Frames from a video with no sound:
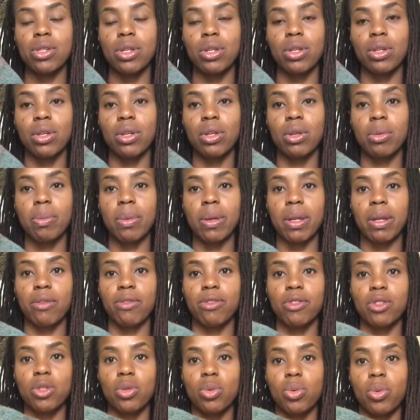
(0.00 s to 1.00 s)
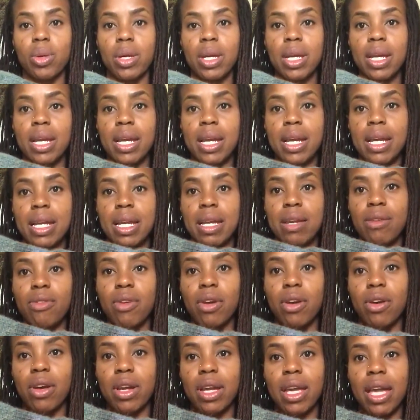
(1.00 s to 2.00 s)
a little bit of tweedy
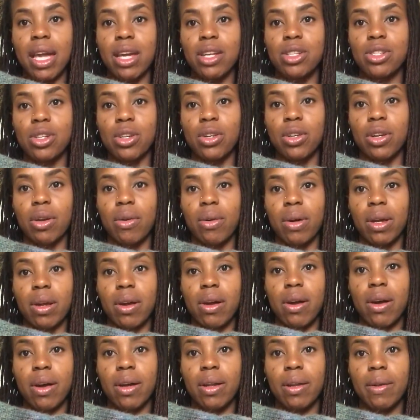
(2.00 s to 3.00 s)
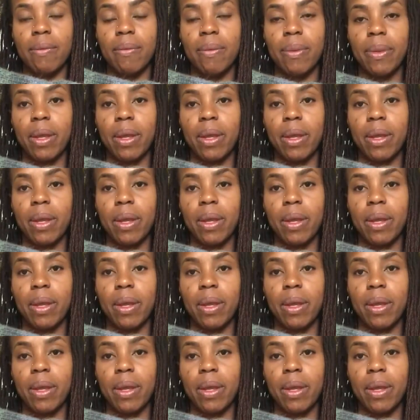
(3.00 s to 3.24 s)
variegation going on.